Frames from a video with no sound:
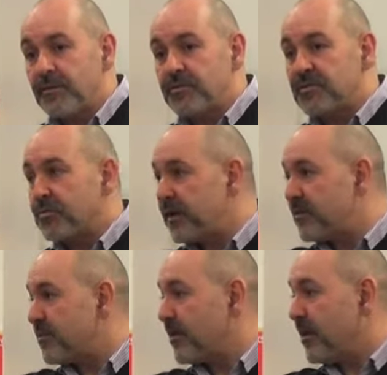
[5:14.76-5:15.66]
who just went
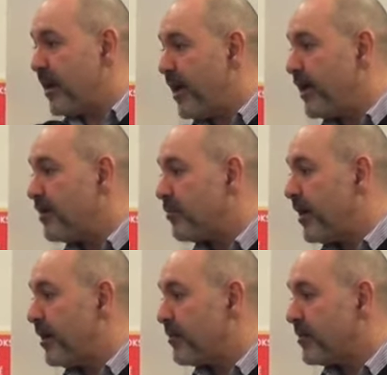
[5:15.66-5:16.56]
and started hanging
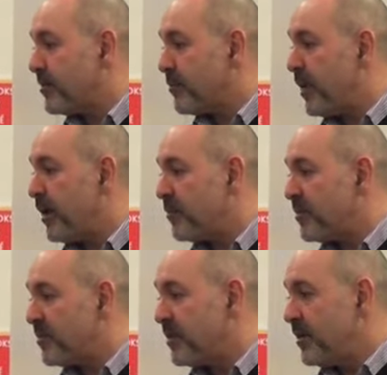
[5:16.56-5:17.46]
around the
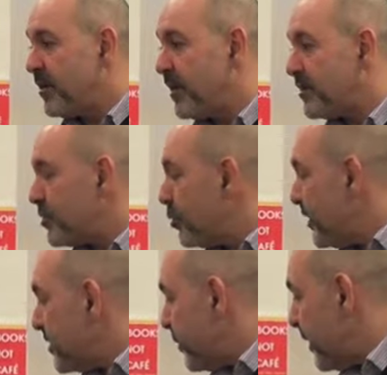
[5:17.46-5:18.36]
pubs and
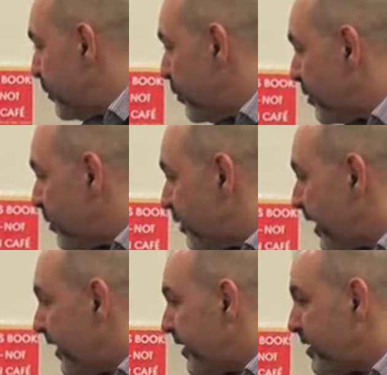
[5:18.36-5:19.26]
talking to people that were
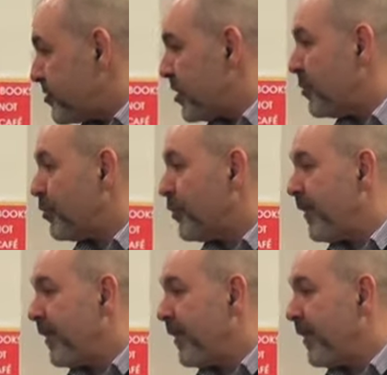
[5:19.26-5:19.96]
getting in trouble